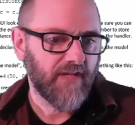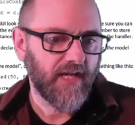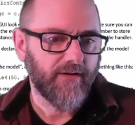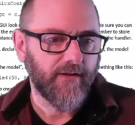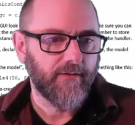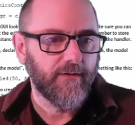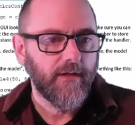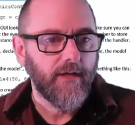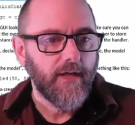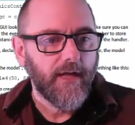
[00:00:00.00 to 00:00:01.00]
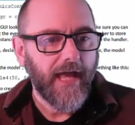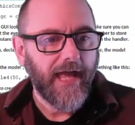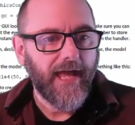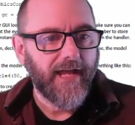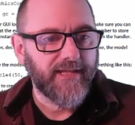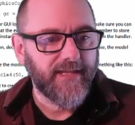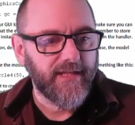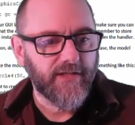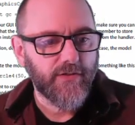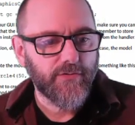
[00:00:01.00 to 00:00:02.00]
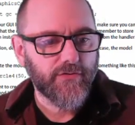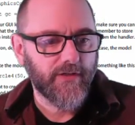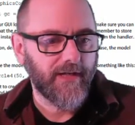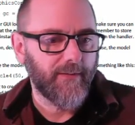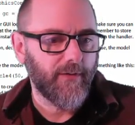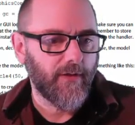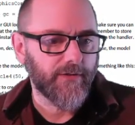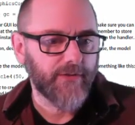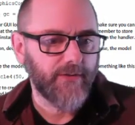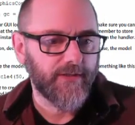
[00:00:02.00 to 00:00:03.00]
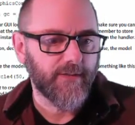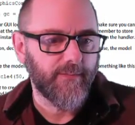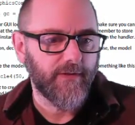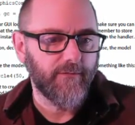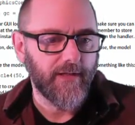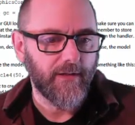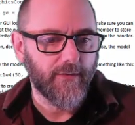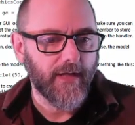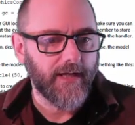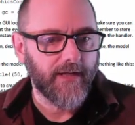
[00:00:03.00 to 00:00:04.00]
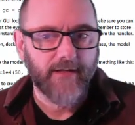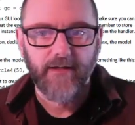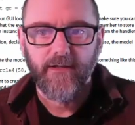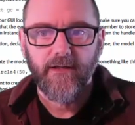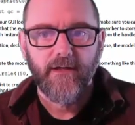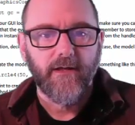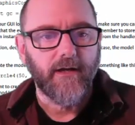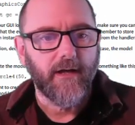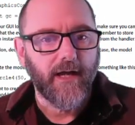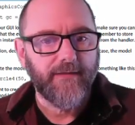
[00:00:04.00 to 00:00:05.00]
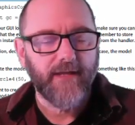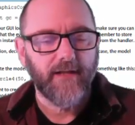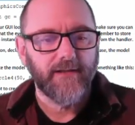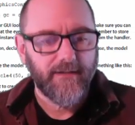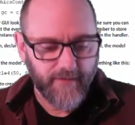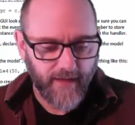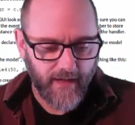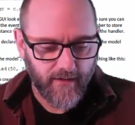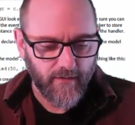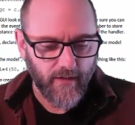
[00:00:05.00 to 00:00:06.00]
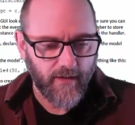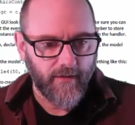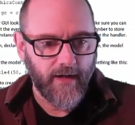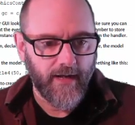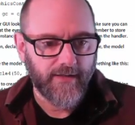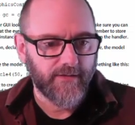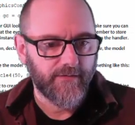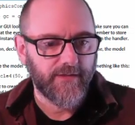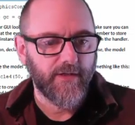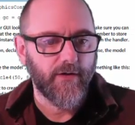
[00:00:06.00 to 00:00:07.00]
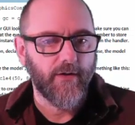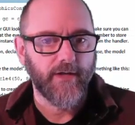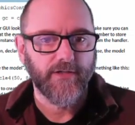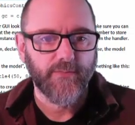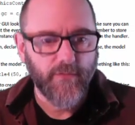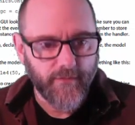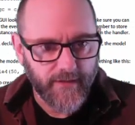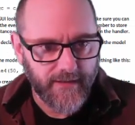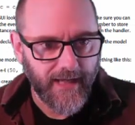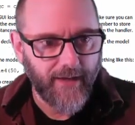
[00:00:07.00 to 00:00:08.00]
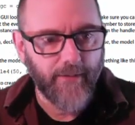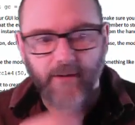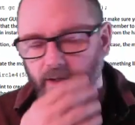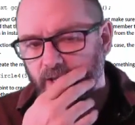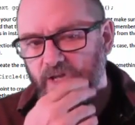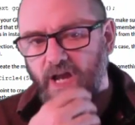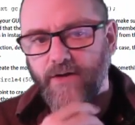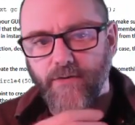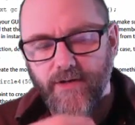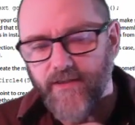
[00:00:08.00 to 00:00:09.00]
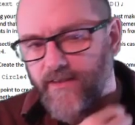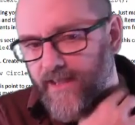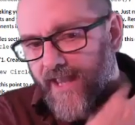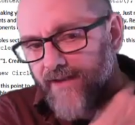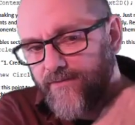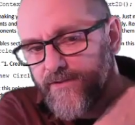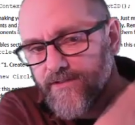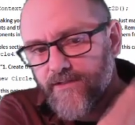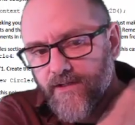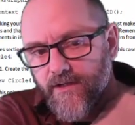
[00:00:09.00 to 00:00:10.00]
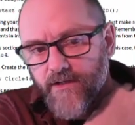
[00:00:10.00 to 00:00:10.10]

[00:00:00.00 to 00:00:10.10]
I don't know. And the toString label also needs to be relocated. I think I'll leave that an X of 0 and just move it down underneath the canvas.